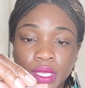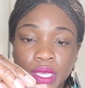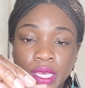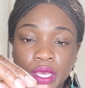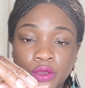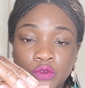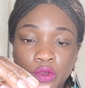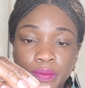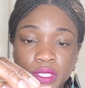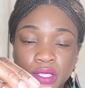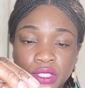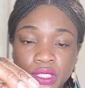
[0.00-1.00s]
It grips
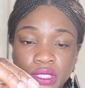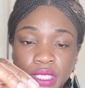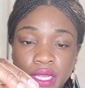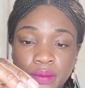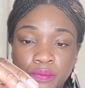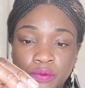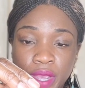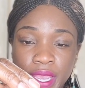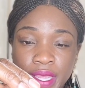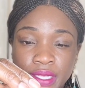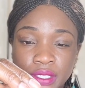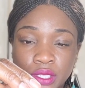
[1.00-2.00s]
onto skin,
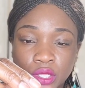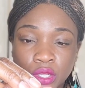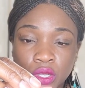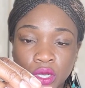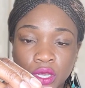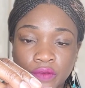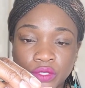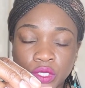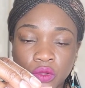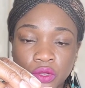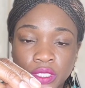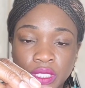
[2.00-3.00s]
brightens the look of
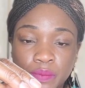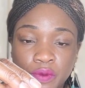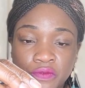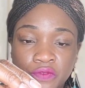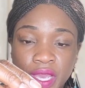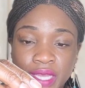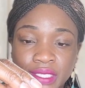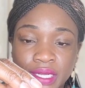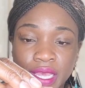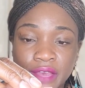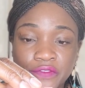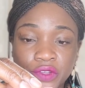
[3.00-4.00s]
dullness, and provides an
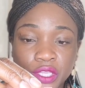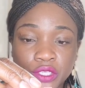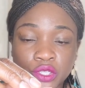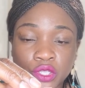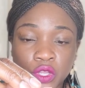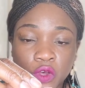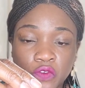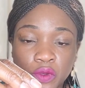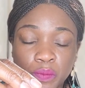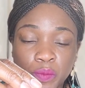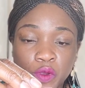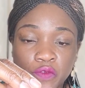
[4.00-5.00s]
effortless glow for
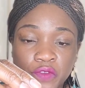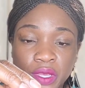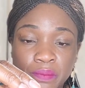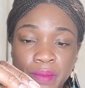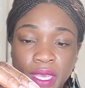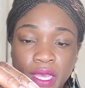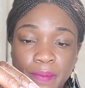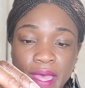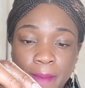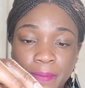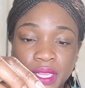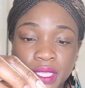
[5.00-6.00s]
perfect makeup
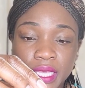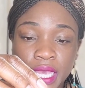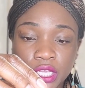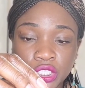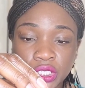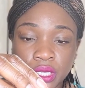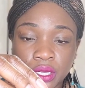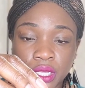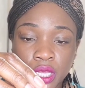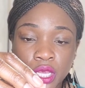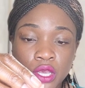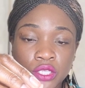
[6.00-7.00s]
application.
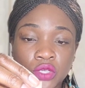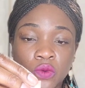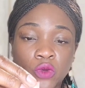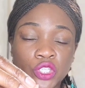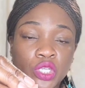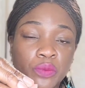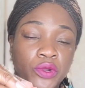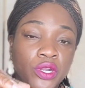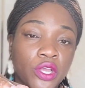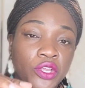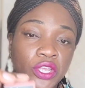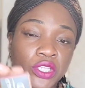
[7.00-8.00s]
So once you put it
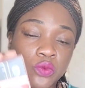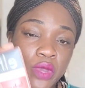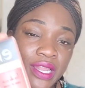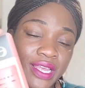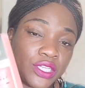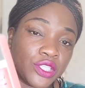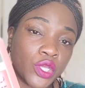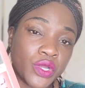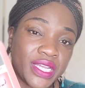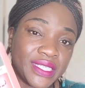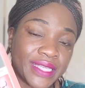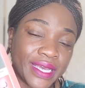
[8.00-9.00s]
on, you need to wait like 30
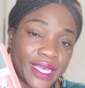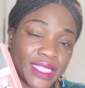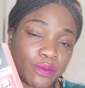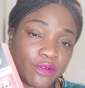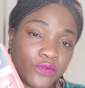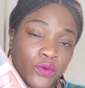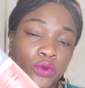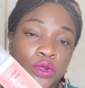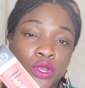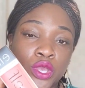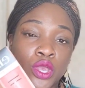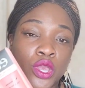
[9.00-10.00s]
seconds
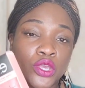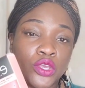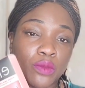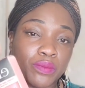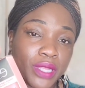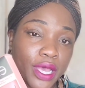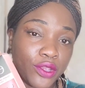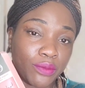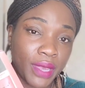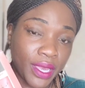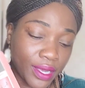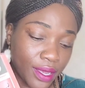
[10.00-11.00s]
before you apply your
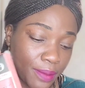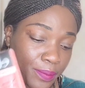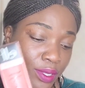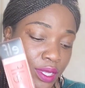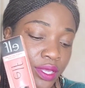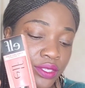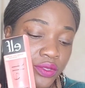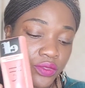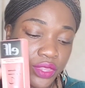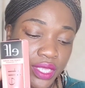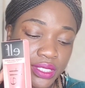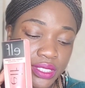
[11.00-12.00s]
makeup. So
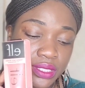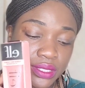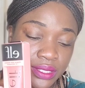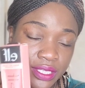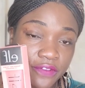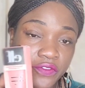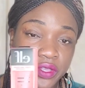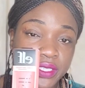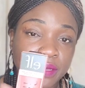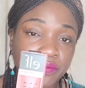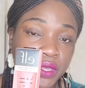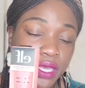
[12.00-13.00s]
this is definitely
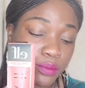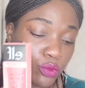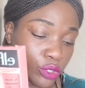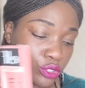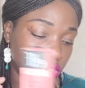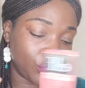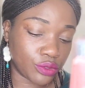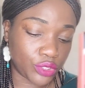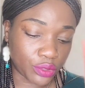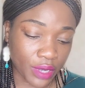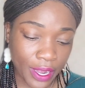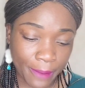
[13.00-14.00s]
something I'm going to
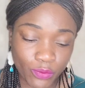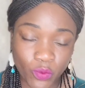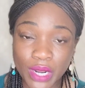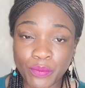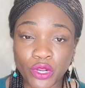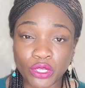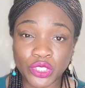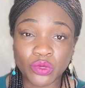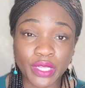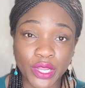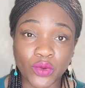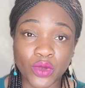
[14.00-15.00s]
try. What I'm going to do
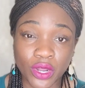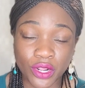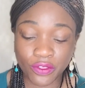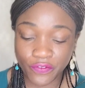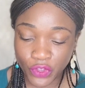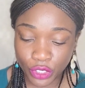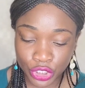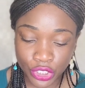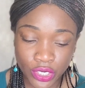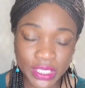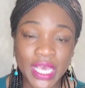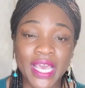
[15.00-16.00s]
later on in the
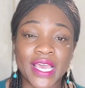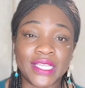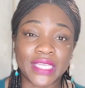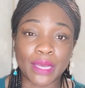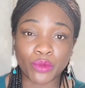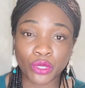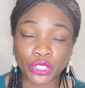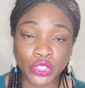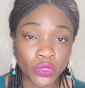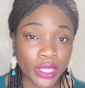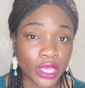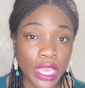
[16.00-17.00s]
future is I'm going to do
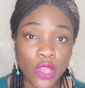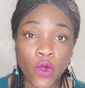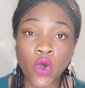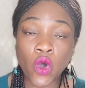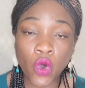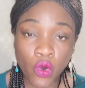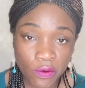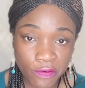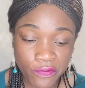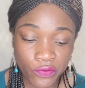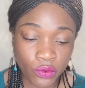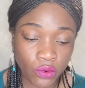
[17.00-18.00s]
like a whole
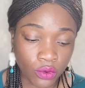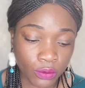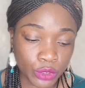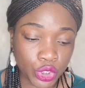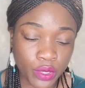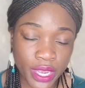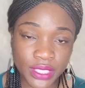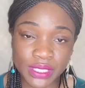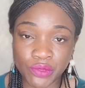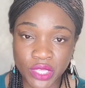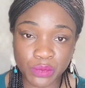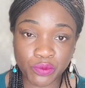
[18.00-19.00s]
full trying some
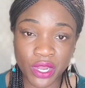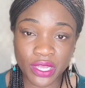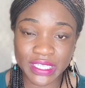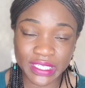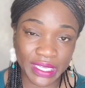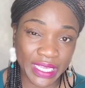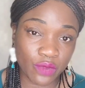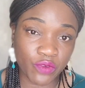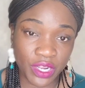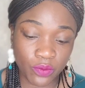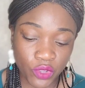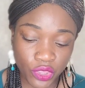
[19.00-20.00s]
of these products as I get
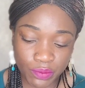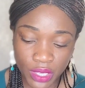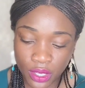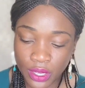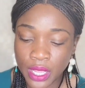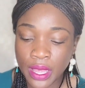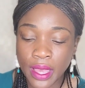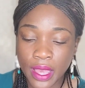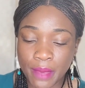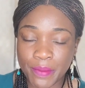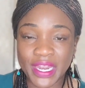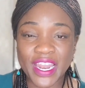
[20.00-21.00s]
ready with me.
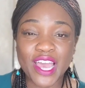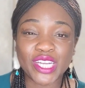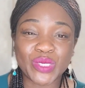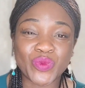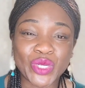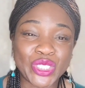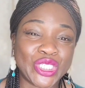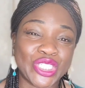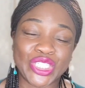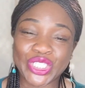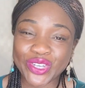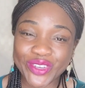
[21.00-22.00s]
But now I just want to just
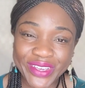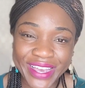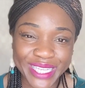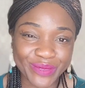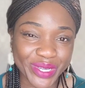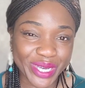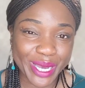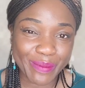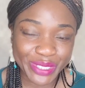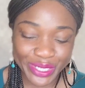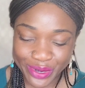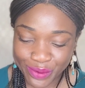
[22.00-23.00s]
show you guys what
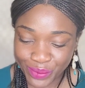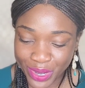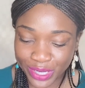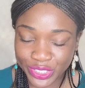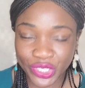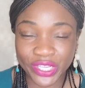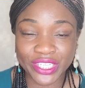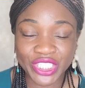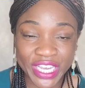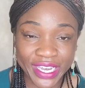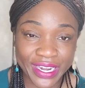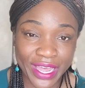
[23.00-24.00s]
comes in her box. You can
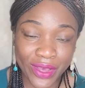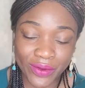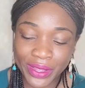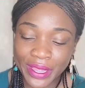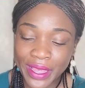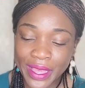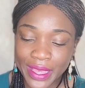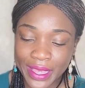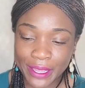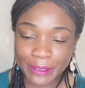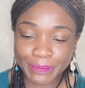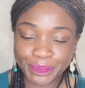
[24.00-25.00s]
check it out.
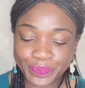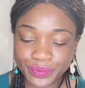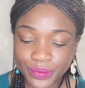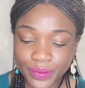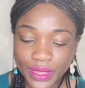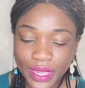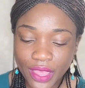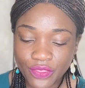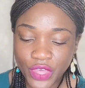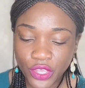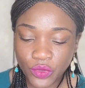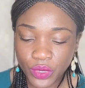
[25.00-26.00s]

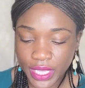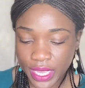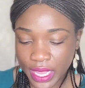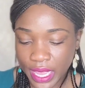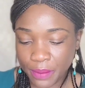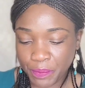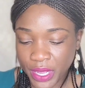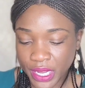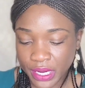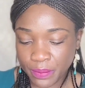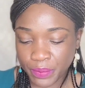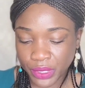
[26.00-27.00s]
Then you get a
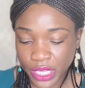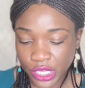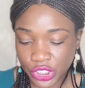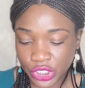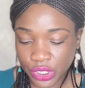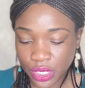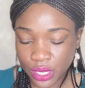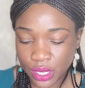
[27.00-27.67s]
putty blush